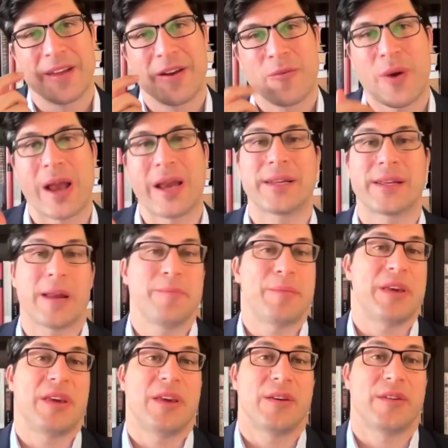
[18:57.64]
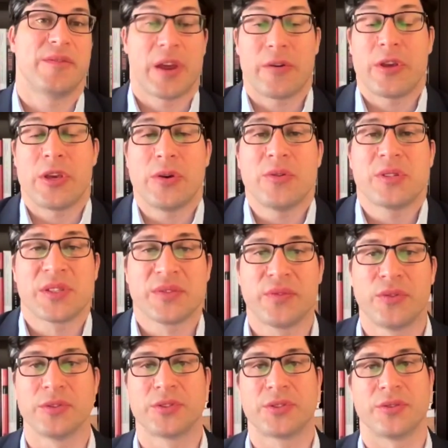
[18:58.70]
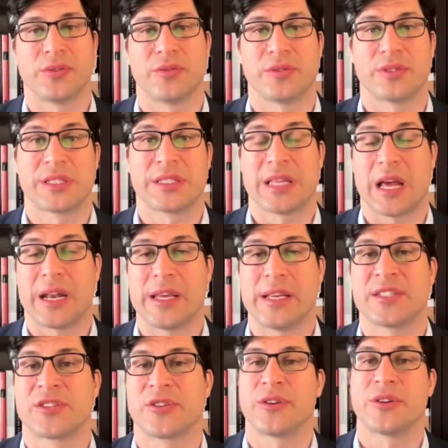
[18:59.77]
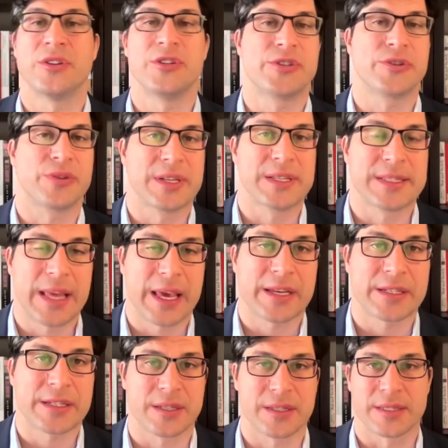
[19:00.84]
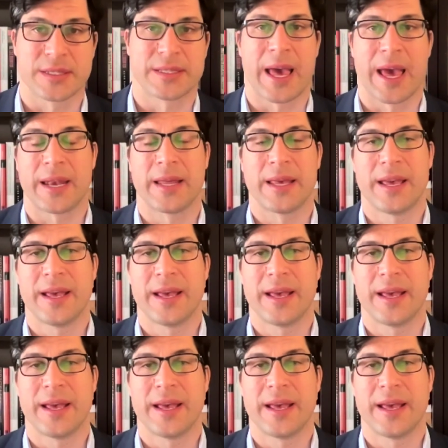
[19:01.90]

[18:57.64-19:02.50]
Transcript: while it can be very useful to study certain jurisdictions that